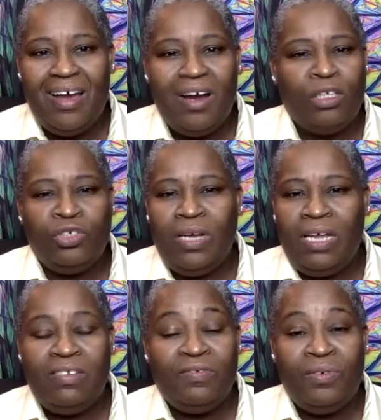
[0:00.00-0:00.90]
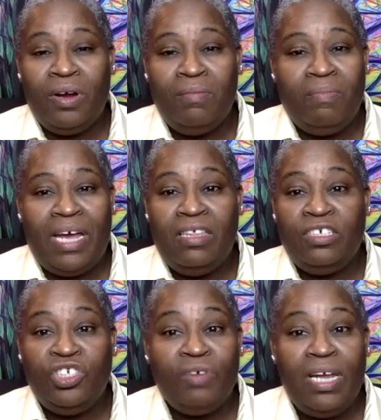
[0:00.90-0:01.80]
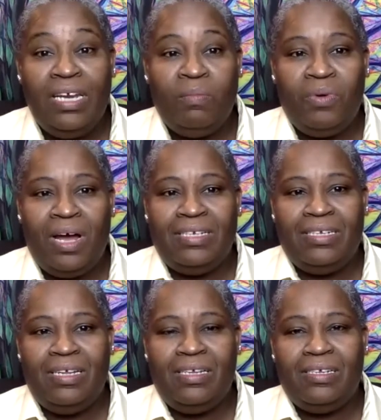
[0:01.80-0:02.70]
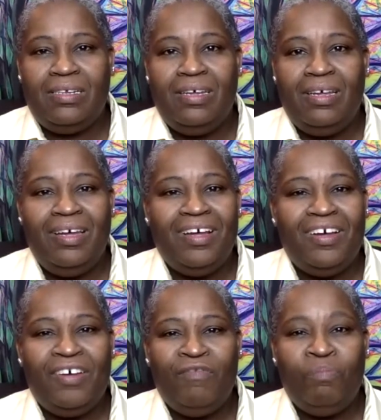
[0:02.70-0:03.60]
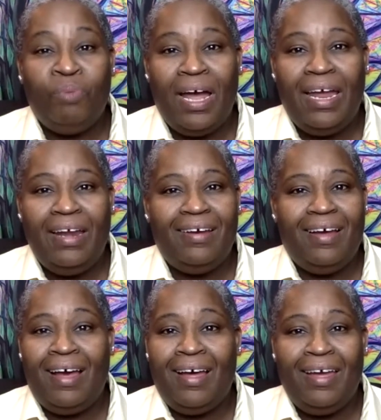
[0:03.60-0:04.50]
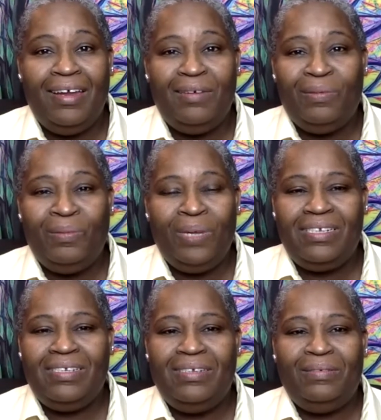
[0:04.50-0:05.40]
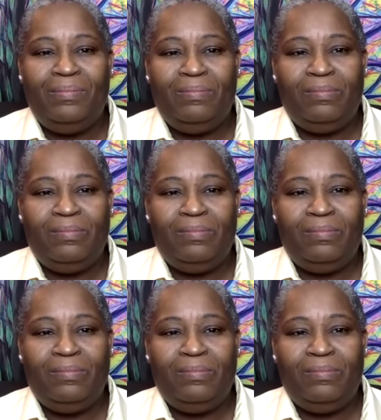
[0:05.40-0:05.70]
are transformed by the straightening process of bright-eyed wisdom.